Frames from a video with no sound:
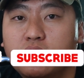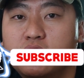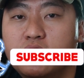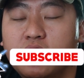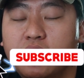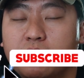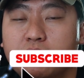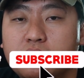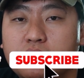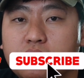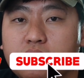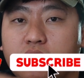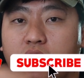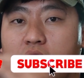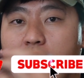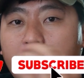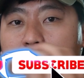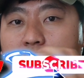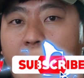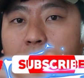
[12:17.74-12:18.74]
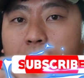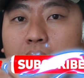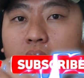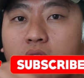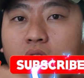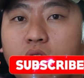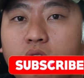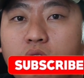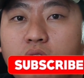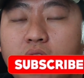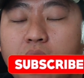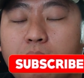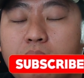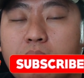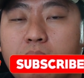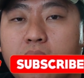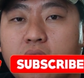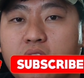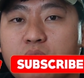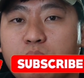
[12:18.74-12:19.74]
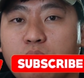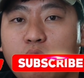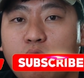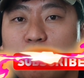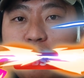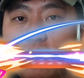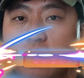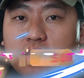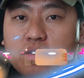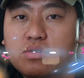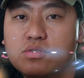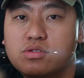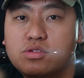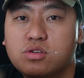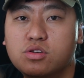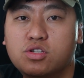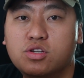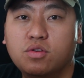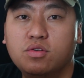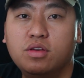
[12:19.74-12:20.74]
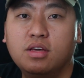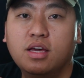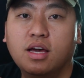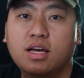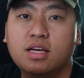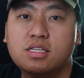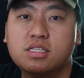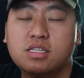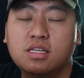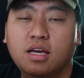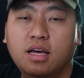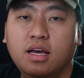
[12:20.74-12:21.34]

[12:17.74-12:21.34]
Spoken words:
tips, comment down below, and I'll be making more videos to show you guys